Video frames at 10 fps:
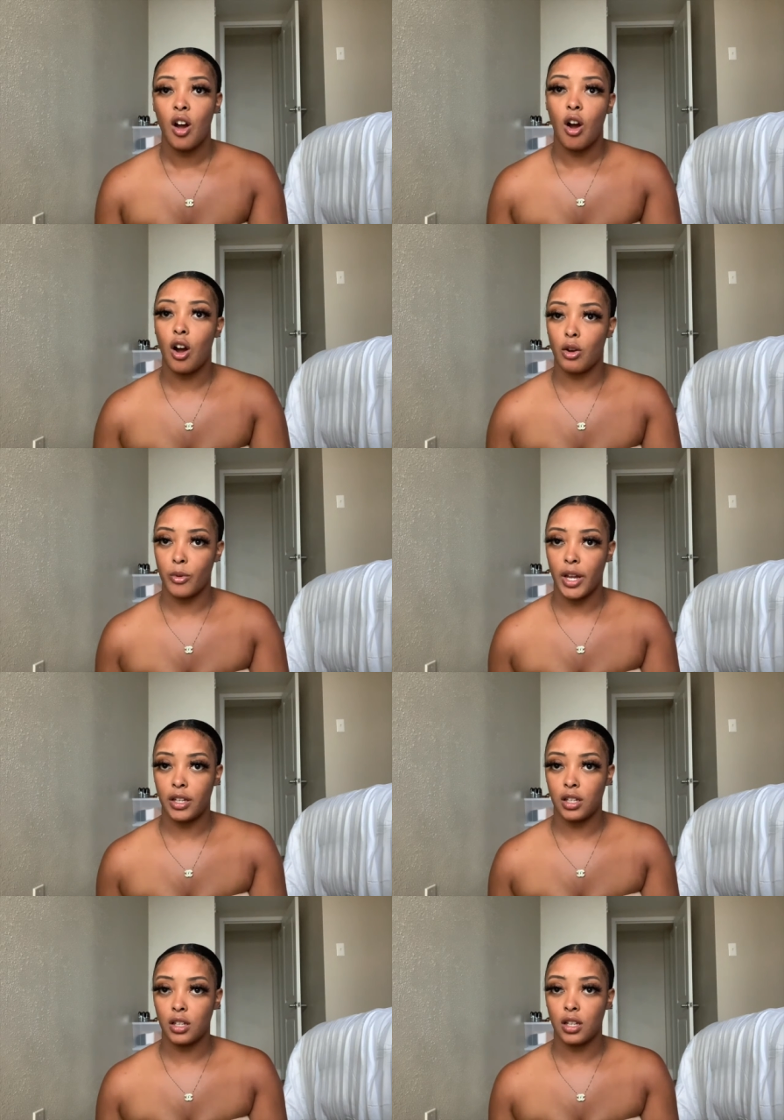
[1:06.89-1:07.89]

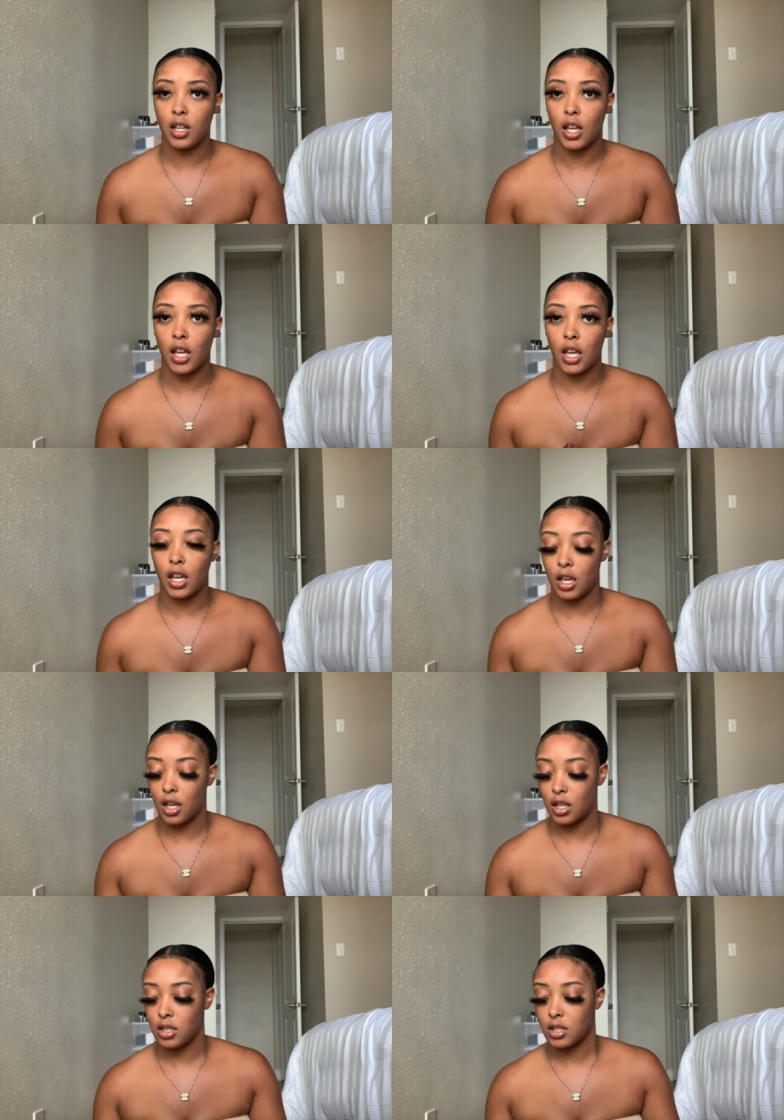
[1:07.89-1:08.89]
already,
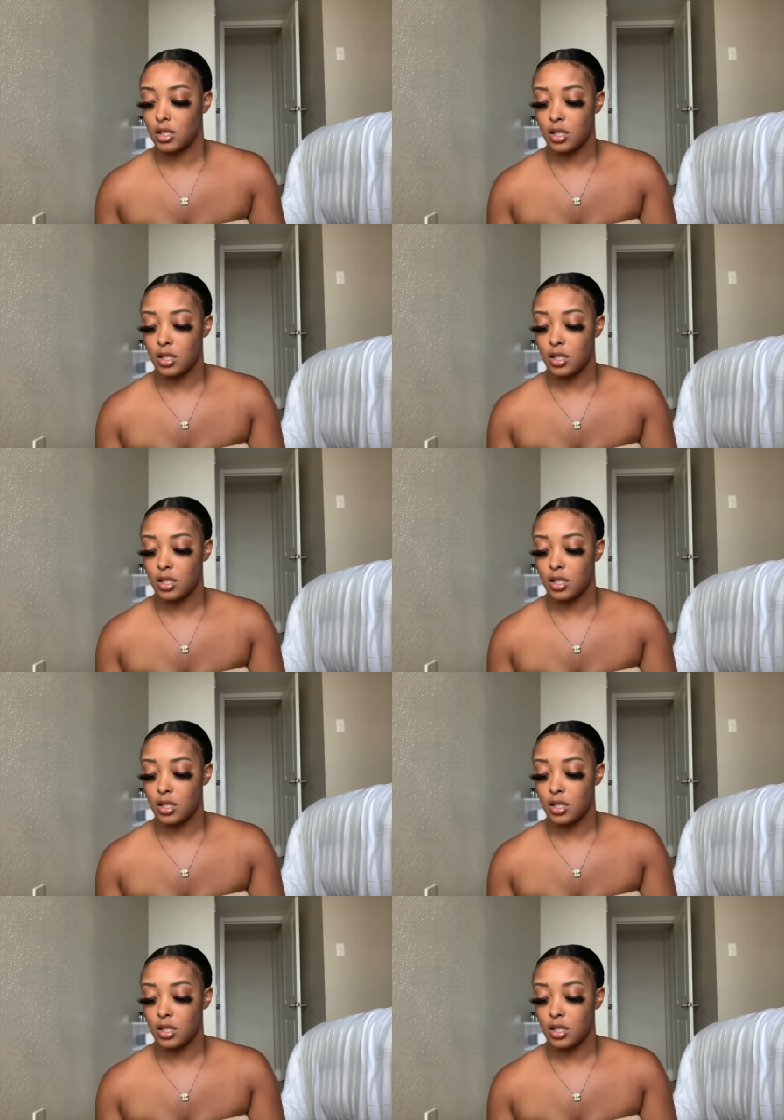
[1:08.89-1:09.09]
and